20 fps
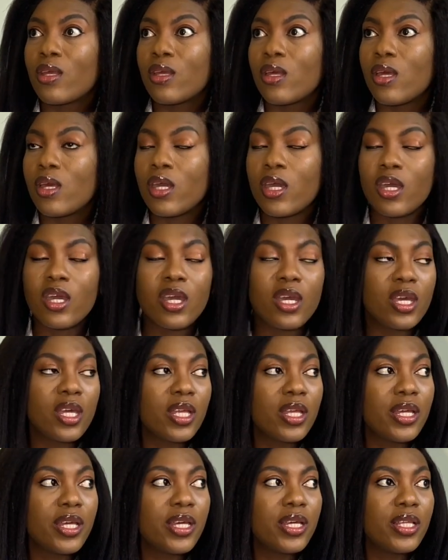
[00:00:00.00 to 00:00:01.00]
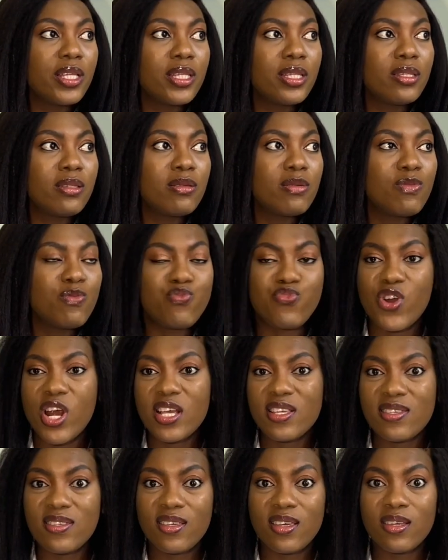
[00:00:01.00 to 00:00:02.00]
in
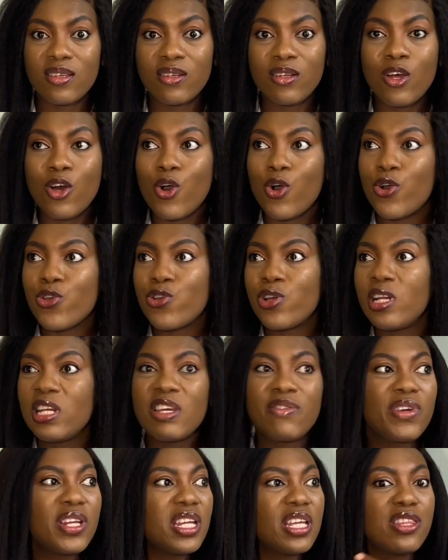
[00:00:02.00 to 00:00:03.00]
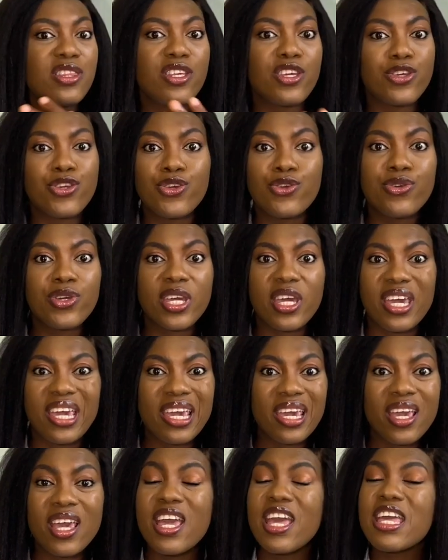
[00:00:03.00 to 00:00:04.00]
Brazil or you're living in the
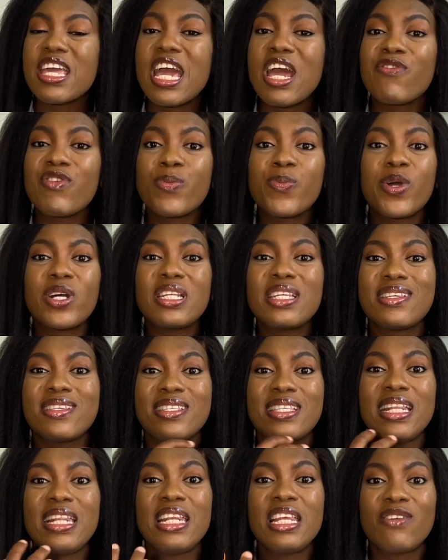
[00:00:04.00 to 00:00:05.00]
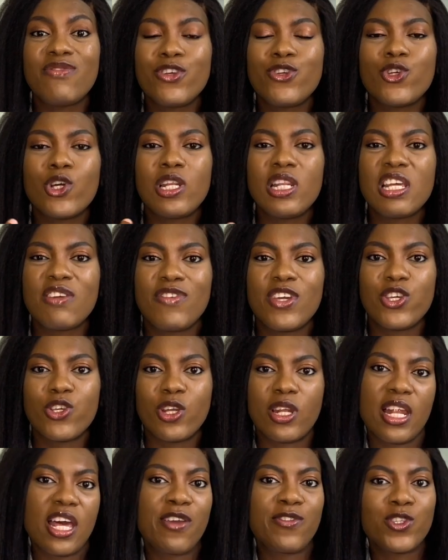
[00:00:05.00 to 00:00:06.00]
UK. Everybody's living, you're living your
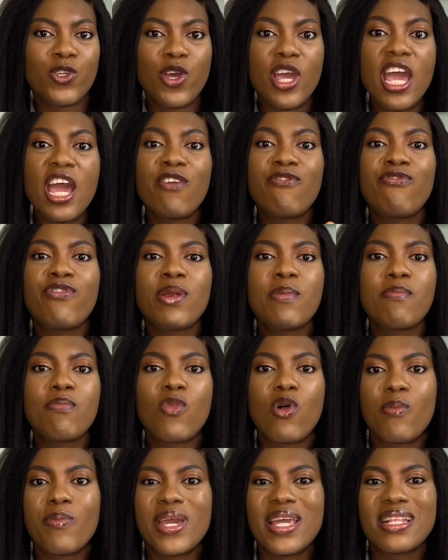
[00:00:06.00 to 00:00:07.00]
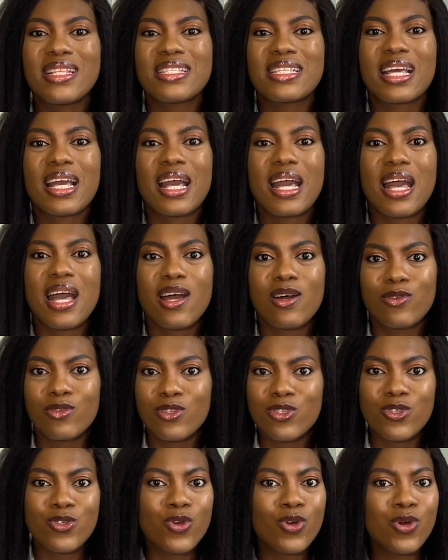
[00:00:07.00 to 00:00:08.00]
life, so every moment counts.
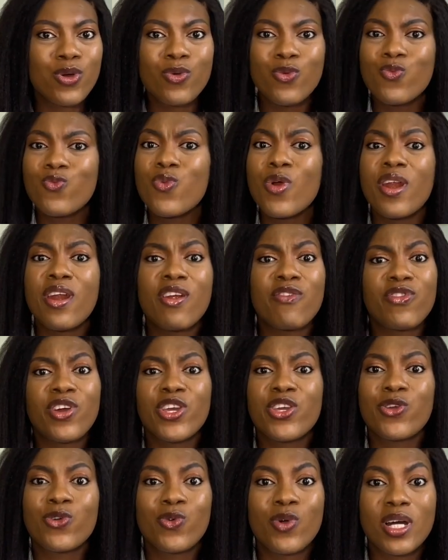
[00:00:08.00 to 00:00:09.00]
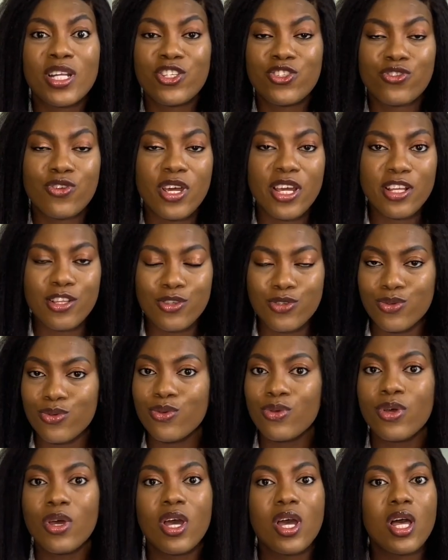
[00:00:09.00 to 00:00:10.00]
So wherever you are trying to
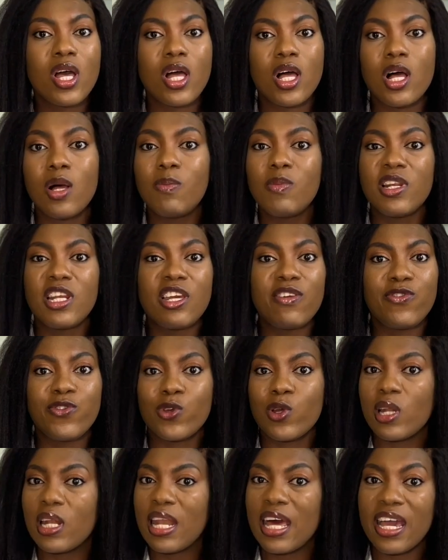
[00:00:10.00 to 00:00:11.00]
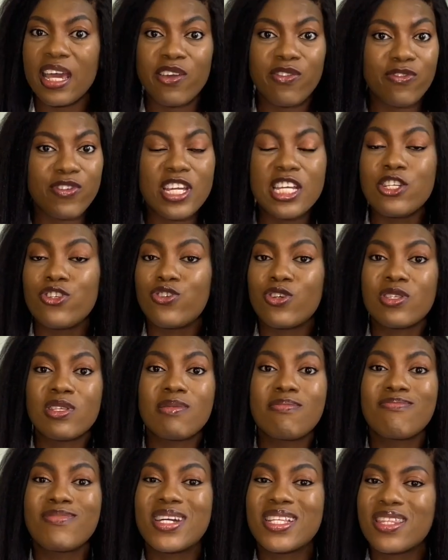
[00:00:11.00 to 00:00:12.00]
live your life, it
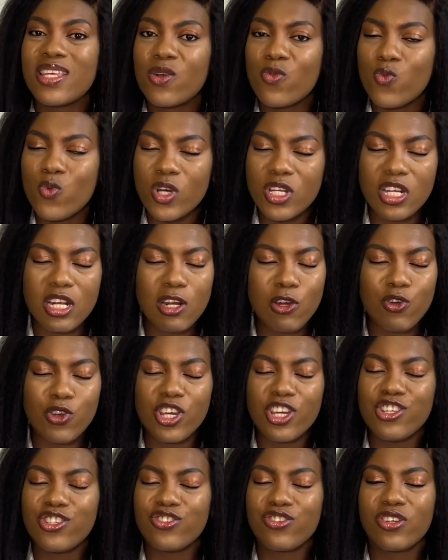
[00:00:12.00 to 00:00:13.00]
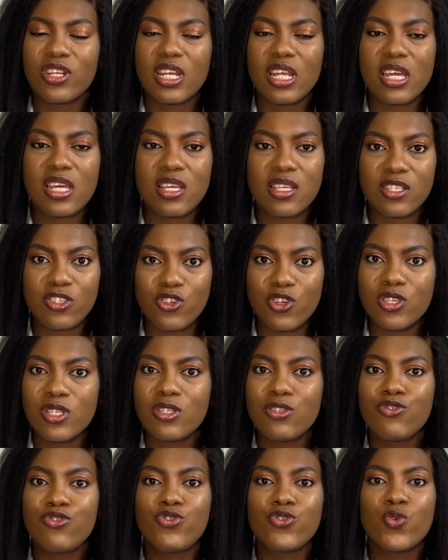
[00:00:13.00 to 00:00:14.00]
doesn't matter what the location is, just
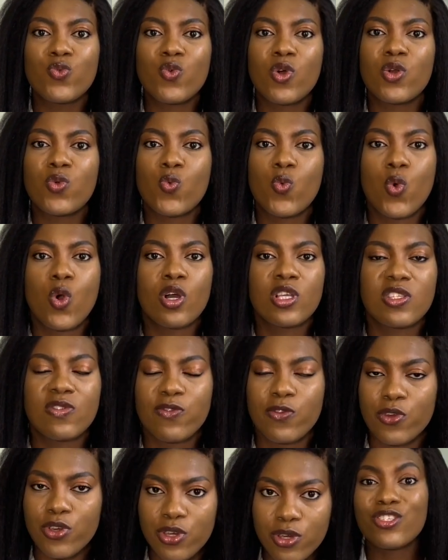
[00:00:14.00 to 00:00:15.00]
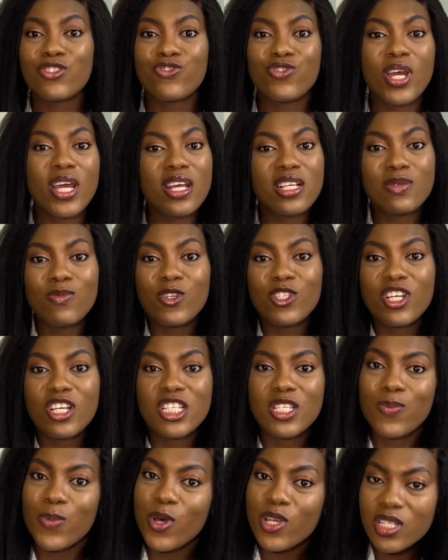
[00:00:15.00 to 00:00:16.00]
do what works for you. Try as much as
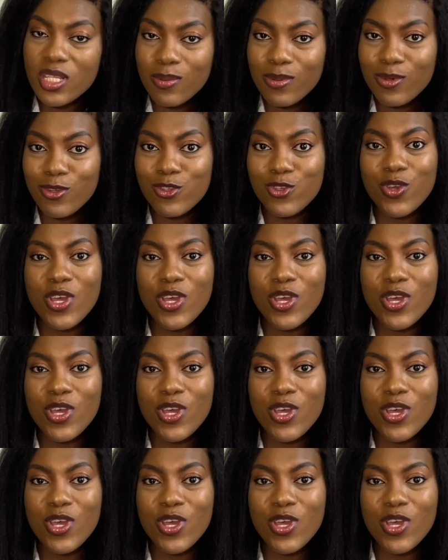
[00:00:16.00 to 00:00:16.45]
possible to